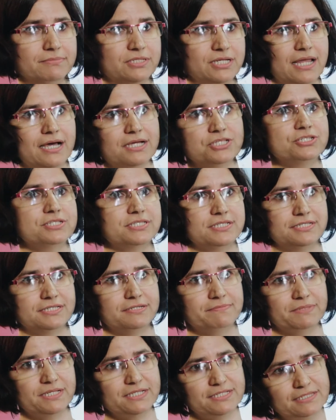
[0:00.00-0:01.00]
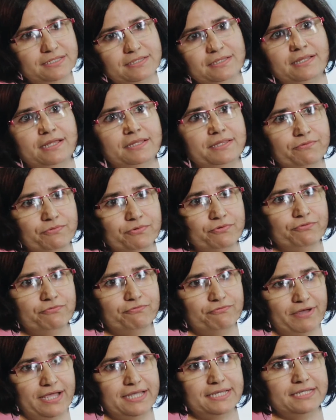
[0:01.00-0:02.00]
the larger system that they were
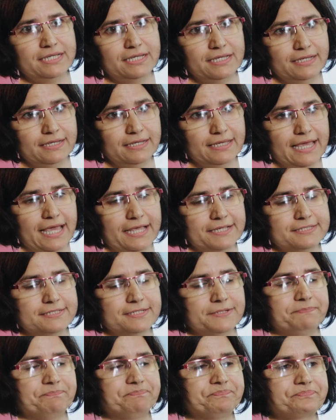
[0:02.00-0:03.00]
fighting against.